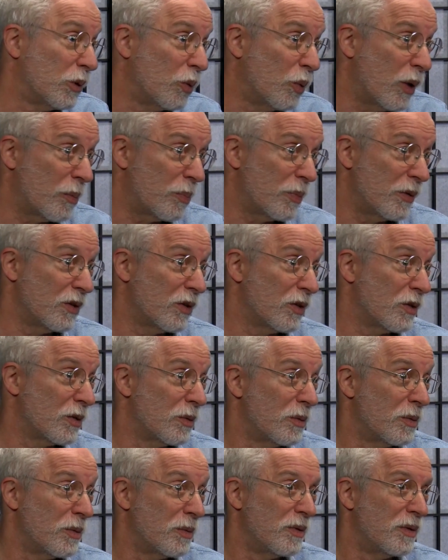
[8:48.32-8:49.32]
weapons
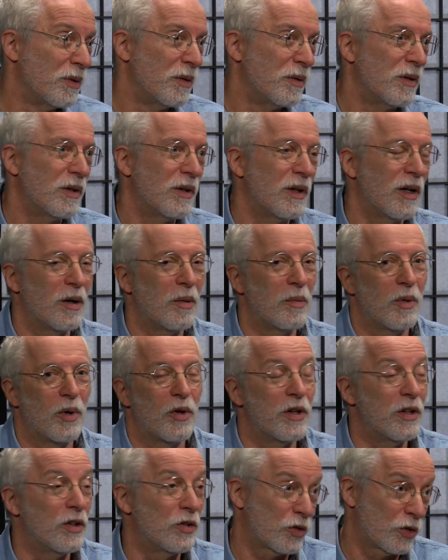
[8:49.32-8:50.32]
or
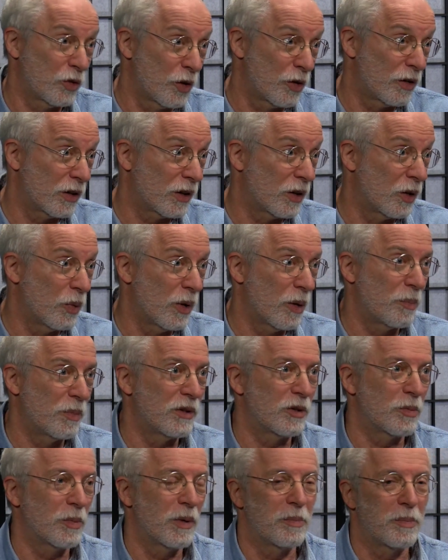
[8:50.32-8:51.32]
historical
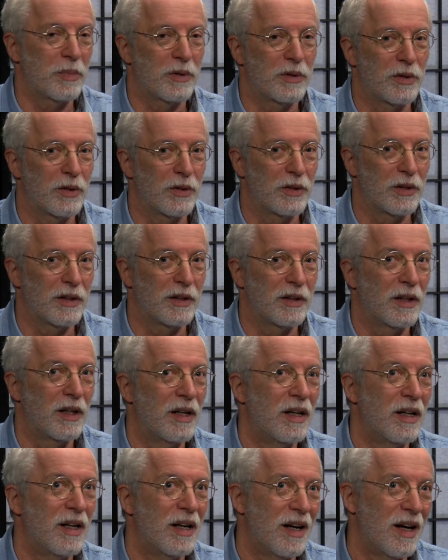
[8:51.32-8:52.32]
weapons might be turned in.
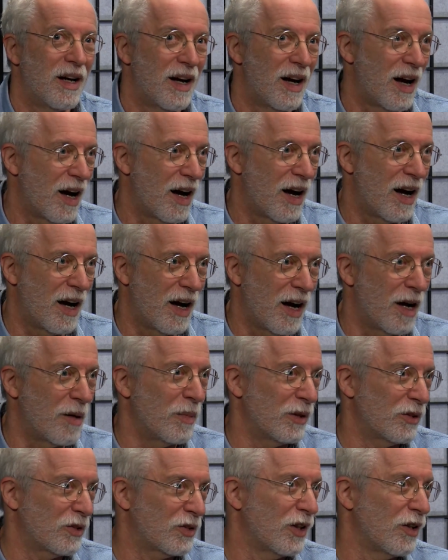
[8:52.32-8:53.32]
I
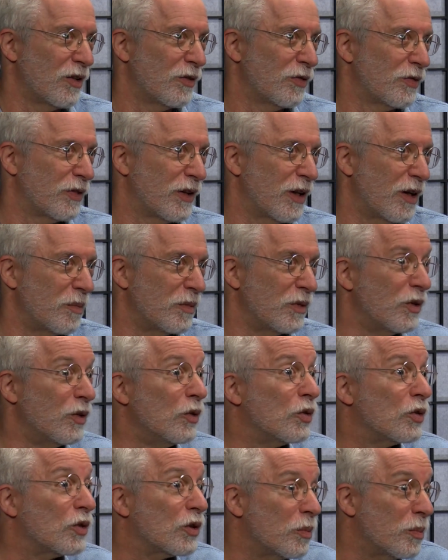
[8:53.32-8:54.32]
myself
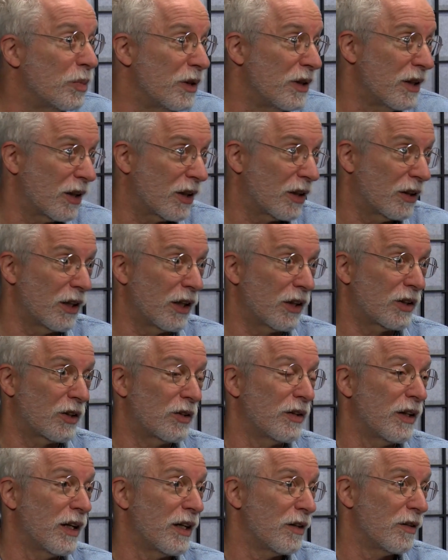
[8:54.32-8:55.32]
used to be a
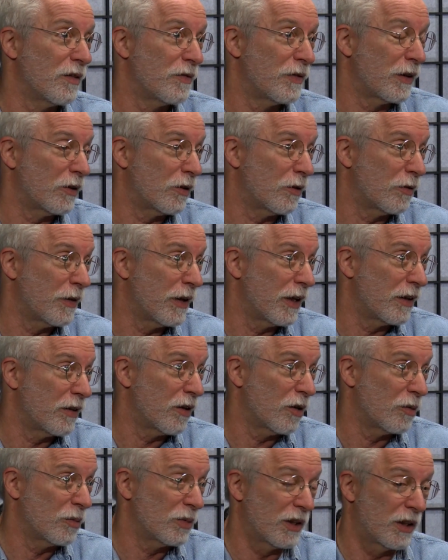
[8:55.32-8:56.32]
collector. I had a federal
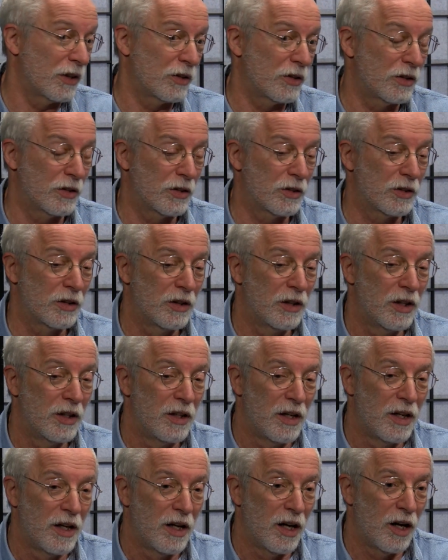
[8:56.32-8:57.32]
firearms license.
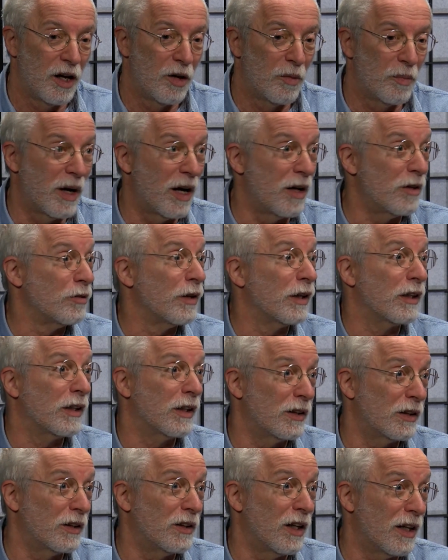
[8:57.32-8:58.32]
I
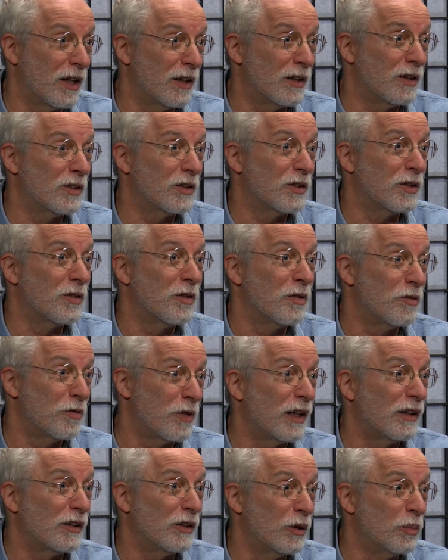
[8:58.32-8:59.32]
recognize
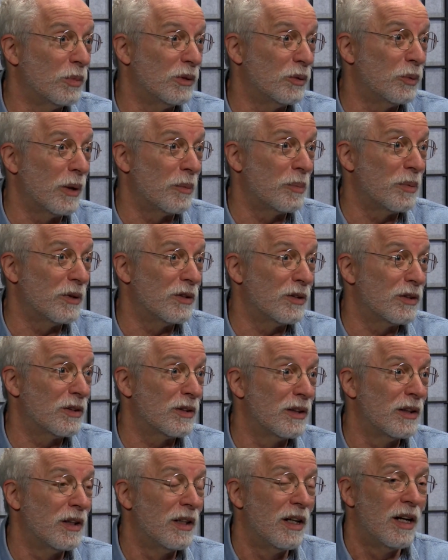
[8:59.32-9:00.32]
valuable weapons.
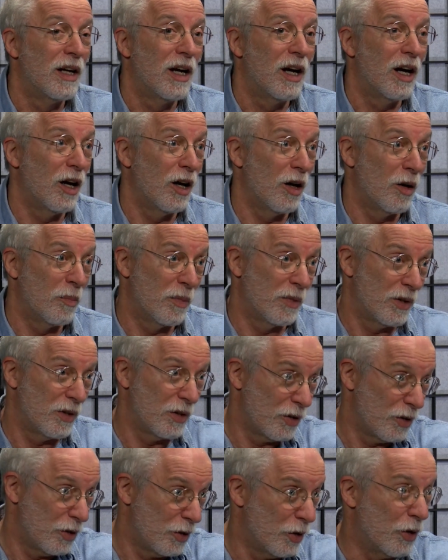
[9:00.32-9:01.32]

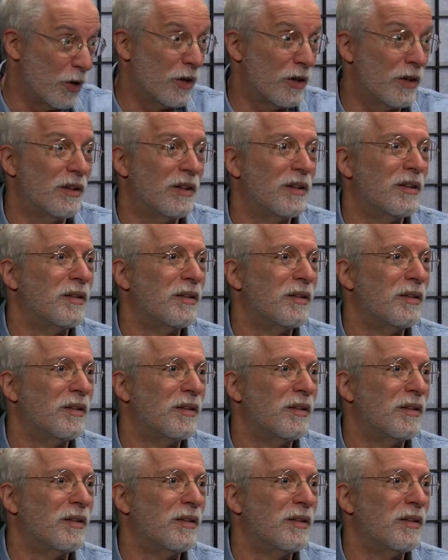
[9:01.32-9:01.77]
The